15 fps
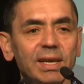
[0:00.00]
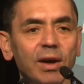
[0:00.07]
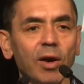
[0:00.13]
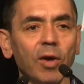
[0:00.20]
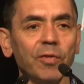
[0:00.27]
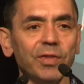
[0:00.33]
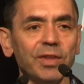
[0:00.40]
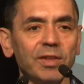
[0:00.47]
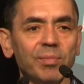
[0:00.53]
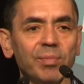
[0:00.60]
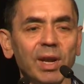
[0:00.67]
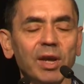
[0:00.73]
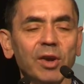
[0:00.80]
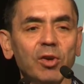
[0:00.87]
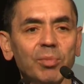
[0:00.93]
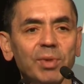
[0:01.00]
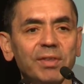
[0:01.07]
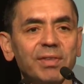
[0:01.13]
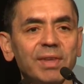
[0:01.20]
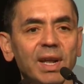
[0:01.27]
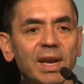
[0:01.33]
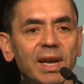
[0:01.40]
of this melanoma
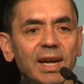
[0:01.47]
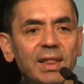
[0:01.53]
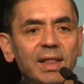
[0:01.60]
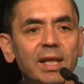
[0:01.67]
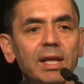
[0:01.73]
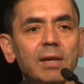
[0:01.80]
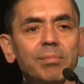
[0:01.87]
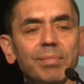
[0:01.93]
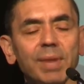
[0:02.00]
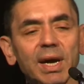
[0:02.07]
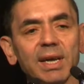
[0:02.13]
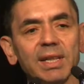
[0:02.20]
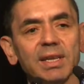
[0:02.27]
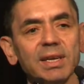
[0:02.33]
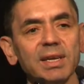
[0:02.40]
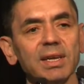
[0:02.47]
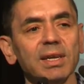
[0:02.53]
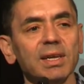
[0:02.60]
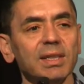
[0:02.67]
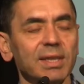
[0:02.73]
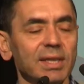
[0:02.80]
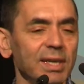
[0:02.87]
cell line by the
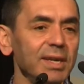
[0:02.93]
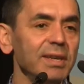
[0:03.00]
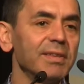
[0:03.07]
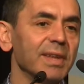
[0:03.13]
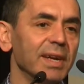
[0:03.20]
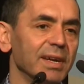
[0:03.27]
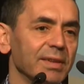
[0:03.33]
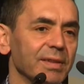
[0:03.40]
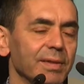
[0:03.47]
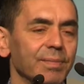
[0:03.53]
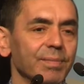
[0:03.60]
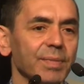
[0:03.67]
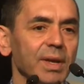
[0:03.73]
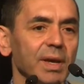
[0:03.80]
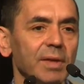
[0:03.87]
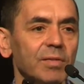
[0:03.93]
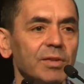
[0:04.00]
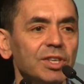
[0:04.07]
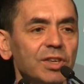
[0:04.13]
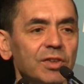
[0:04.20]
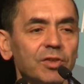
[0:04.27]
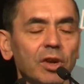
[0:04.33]
T cells,
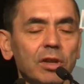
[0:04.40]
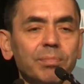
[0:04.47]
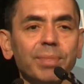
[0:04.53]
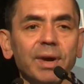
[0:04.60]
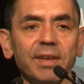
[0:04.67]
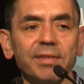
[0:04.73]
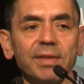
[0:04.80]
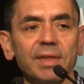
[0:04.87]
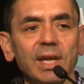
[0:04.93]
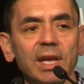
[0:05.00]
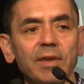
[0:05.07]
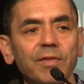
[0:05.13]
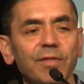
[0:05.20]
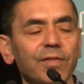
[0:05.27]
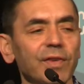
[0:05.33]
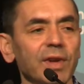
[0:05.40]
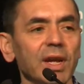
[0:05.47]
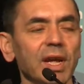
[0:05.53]
which is not present if